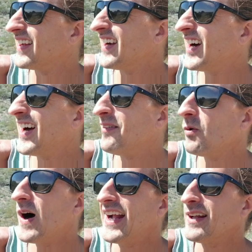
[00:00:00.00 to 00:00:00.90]
Um,
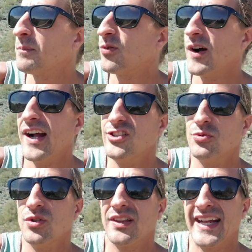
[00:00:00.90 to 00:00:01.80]
well, I can provide
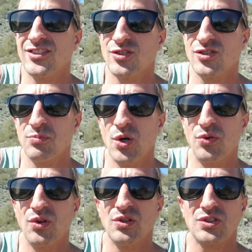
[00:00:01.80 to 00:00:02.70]
you with answers to
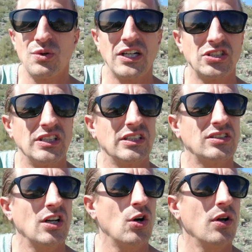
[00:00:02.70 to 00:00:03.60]
both of those questions.
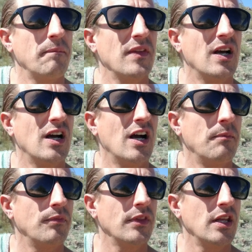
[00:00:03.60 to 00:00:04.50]
So
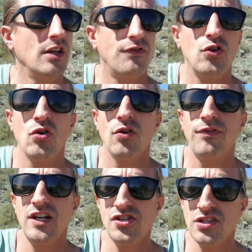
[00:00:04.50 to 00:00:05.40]
um, if you're
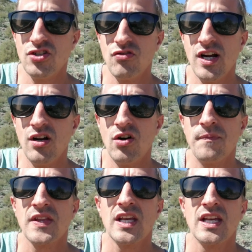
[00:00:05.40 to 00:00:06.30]
finishing the trail
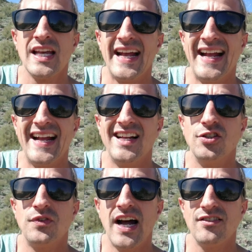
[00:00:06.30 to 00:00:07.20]
and
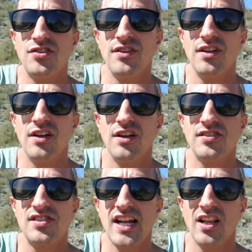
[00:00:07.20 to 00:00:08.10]
you've gotten to the
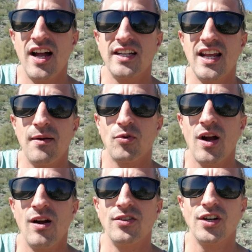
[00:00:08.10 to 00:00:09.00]
state line
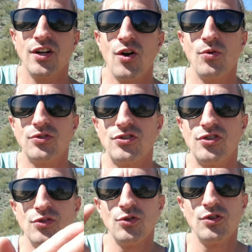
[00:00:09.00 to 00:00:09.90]
campground, you're going to go
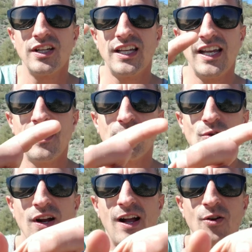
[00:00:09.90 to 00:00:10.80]
to the
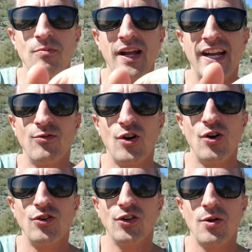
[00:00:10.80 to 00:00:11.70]
campground main
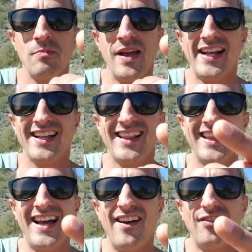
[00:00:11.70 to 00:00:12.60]
road, and you're going to make a
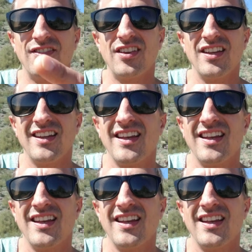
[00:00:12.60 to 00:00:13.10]
left